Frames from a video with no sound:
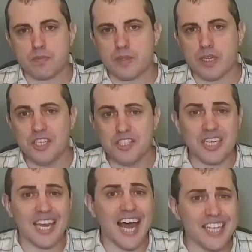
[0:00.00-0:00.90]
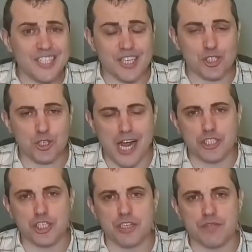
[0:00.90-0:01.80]
It's a classic
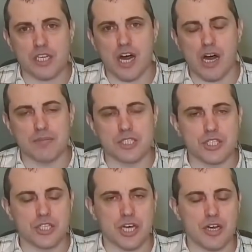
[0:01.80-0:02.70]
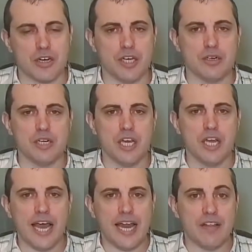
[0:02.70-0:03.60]
tragedy of the commons scenario,
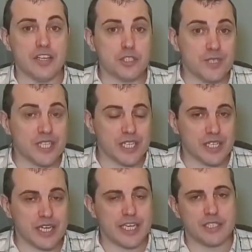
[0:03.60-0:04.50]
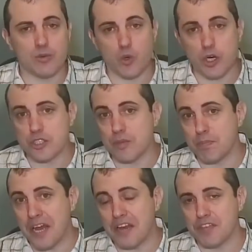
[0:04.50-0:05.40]
and in this particular case, it works to the
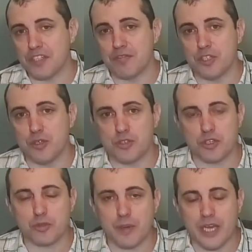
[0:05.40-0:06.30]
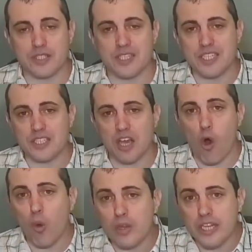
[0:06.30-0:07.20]
benefit of users because this
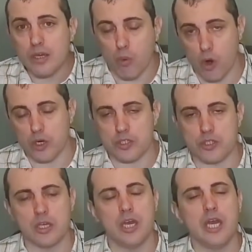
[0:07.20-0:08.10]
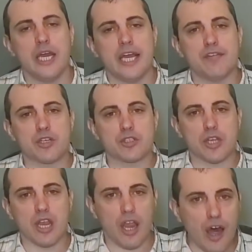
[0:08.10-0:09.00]
only works if there's a
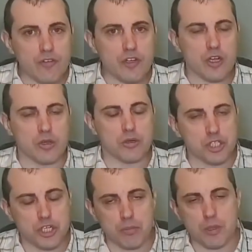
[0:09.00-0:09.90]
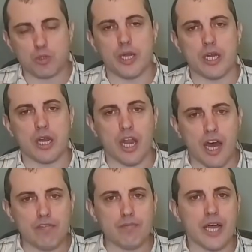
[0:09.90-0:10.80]
lot of collusion between a
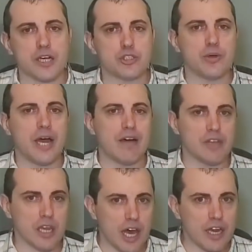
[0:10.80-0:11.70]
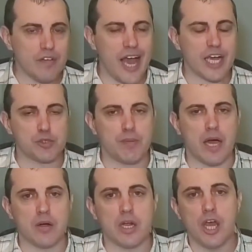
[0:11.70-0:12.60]
lot of miners who have a lot of hash
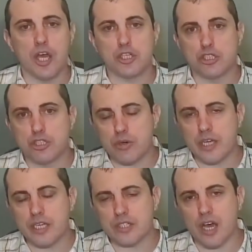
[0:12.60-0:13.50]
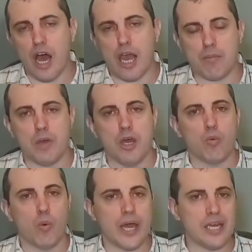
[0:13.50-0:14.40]
power during a time
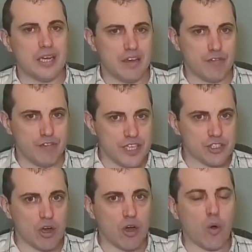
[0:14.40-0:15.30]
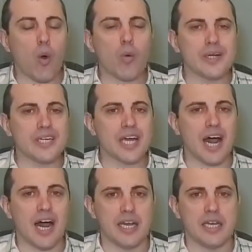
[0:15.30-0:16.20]
when fees are already
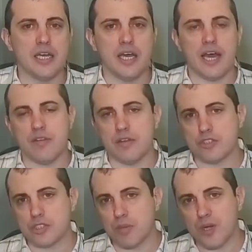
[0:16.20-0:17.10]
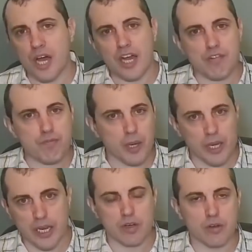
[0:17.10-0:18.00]
high and there's some kind of
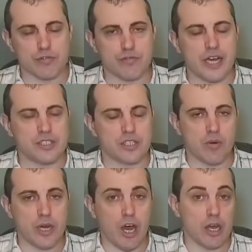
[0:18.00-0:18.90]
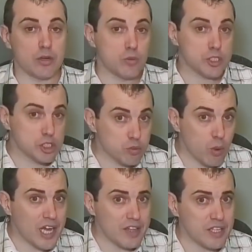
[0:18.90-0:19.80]
political fight going on, which is
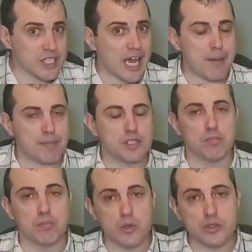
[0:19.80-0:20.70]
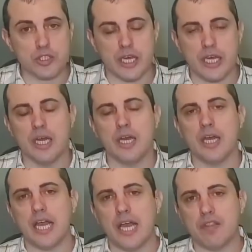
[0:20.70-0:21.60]
why this happened mostly
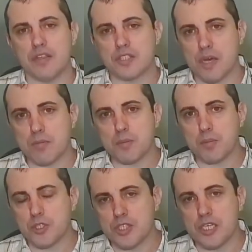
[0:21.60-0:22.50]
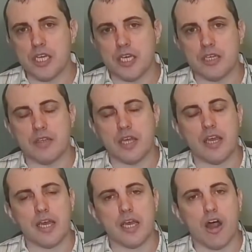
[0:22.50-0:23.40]
in the summer preceding
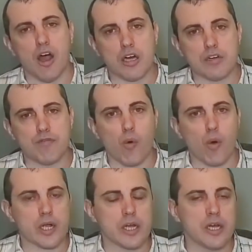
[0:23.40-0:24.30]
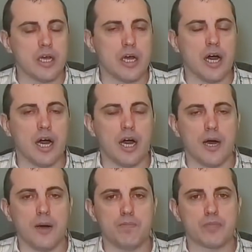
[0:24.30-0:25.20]
the hard fork
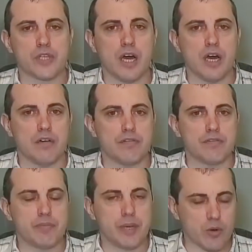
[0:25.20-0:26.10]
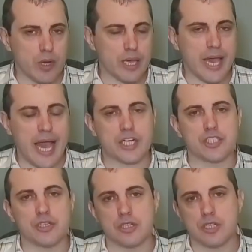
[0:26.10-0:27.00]
um, of Bitcoin
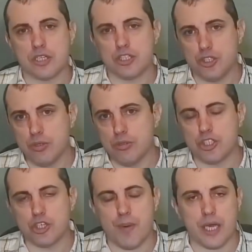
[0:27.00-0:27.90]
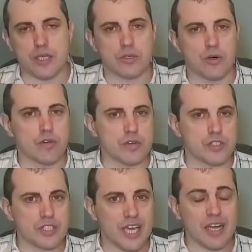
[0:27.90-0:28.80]
Cash and the huge debate over
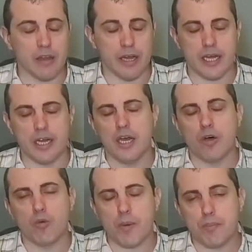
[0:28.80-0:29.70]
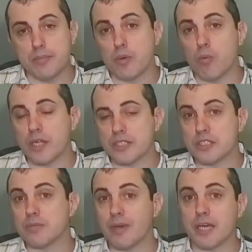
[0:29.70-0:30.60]
scaling, where people wanted
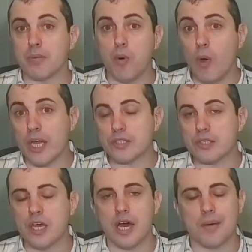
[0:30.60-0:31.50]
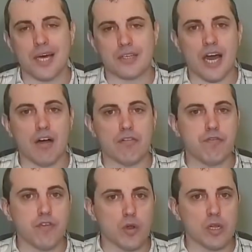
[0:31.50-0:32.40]
to make a point about how
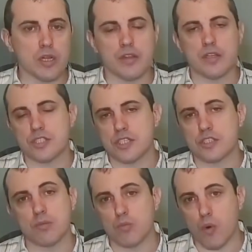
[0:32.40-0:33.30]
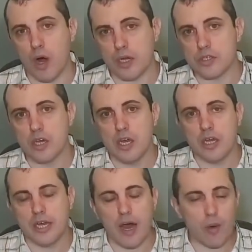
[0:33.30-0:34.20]
full the system was.
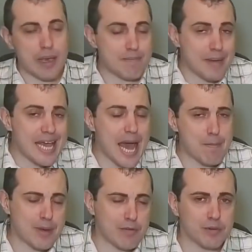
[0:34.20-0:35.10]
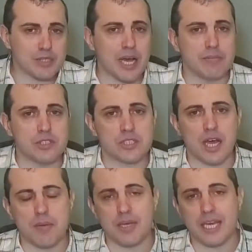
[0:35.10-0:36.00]
Now, it may happen from time to
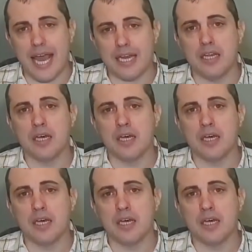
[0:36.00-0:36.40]
time again,